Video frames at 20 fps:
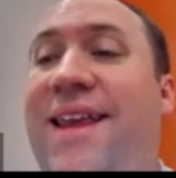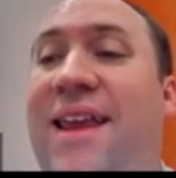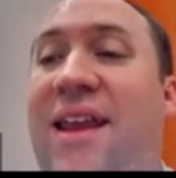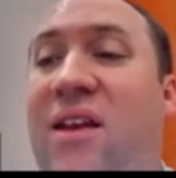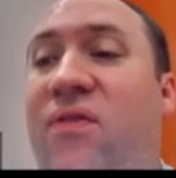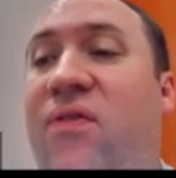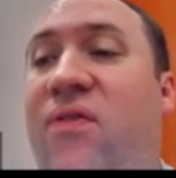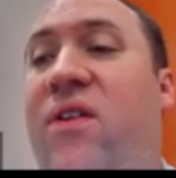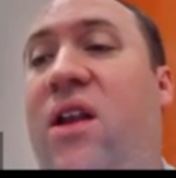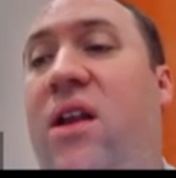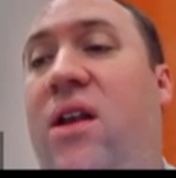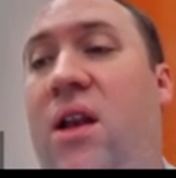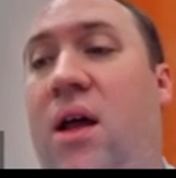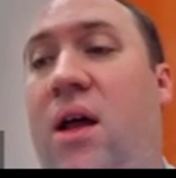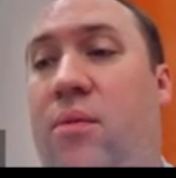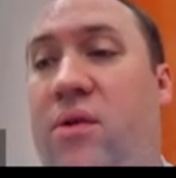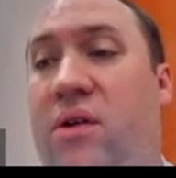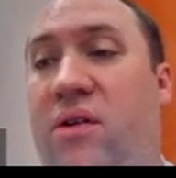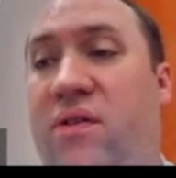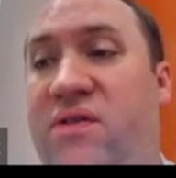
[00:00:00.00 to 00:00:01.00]
infinite
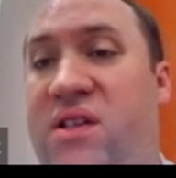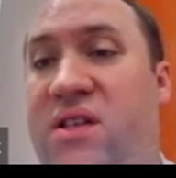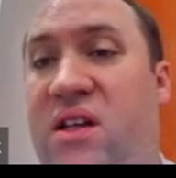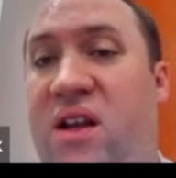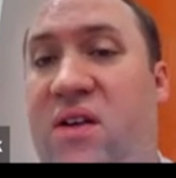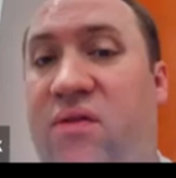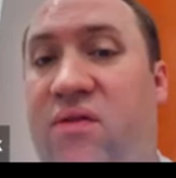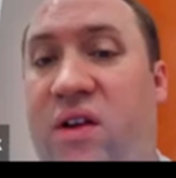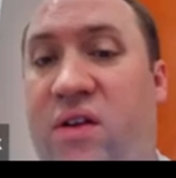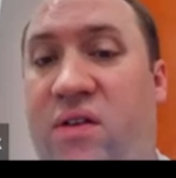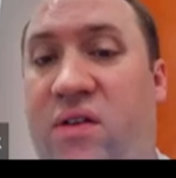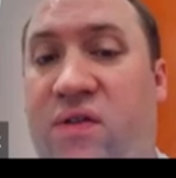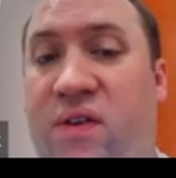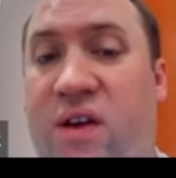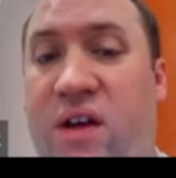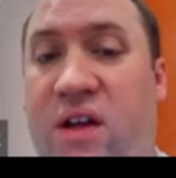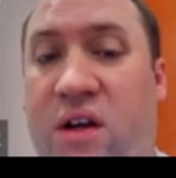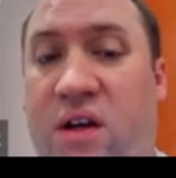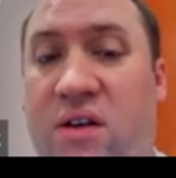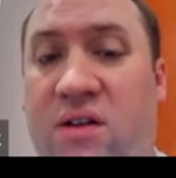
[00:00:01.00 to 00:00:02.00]
number of significant
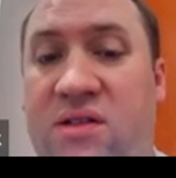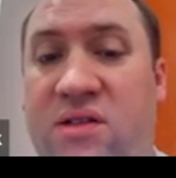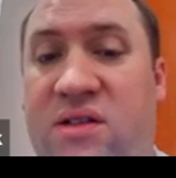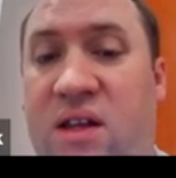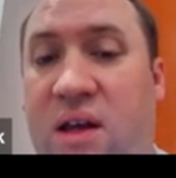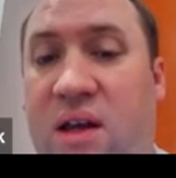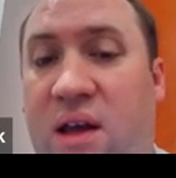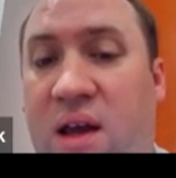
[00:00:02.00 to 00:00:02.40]
figures.